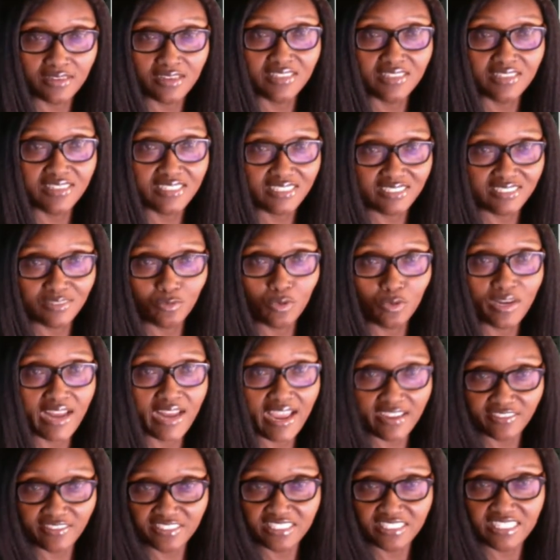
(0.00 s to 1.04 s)
this, what
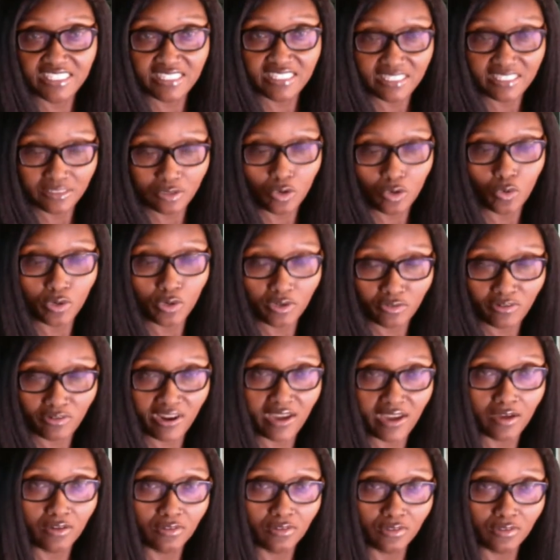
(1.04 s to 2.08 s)
I've seen going
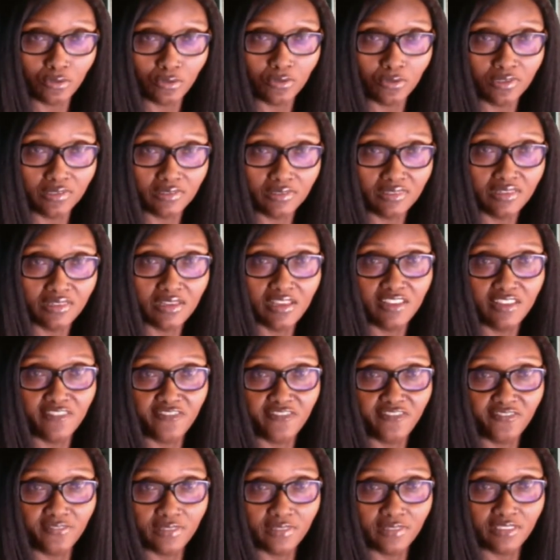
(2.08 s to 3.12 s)
around on
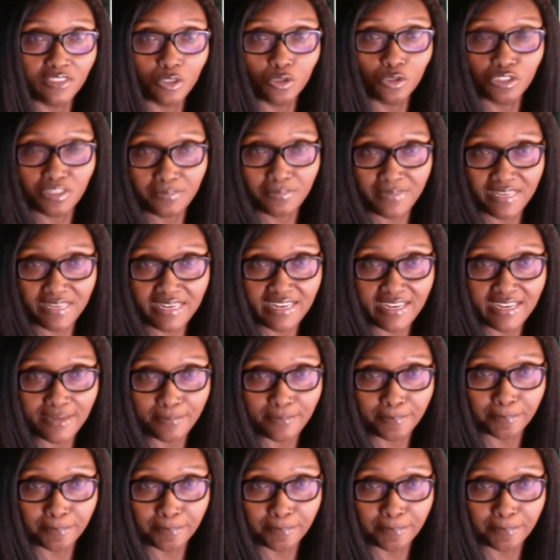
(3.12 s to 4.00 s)
social media.